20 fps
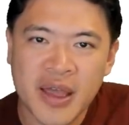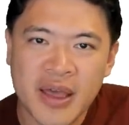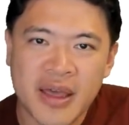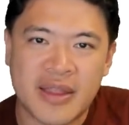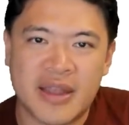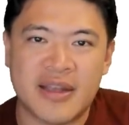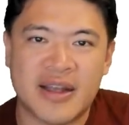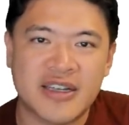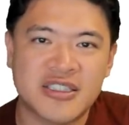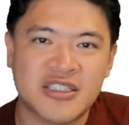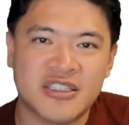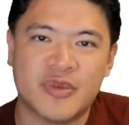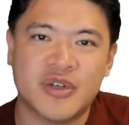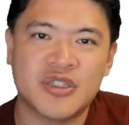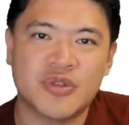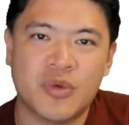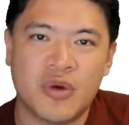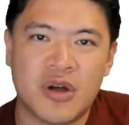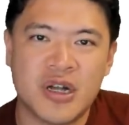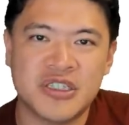Thank you guys so much
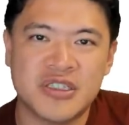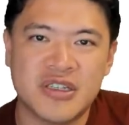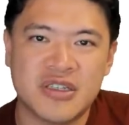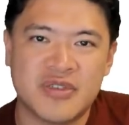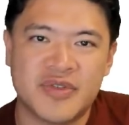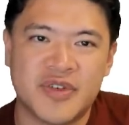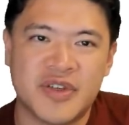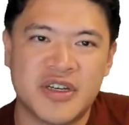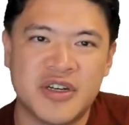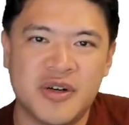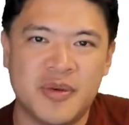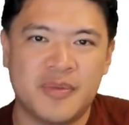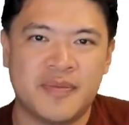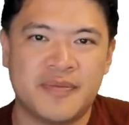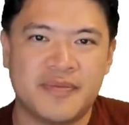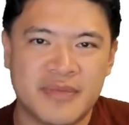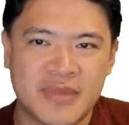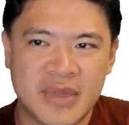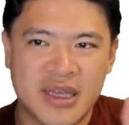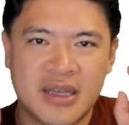for watching this video.
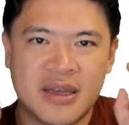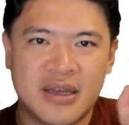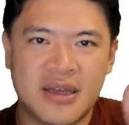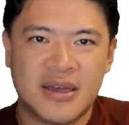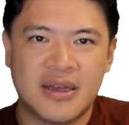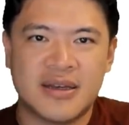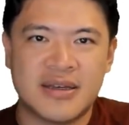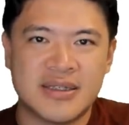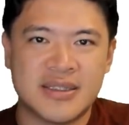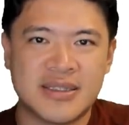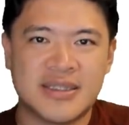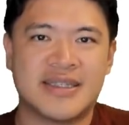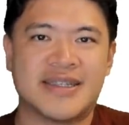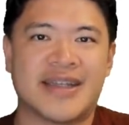See you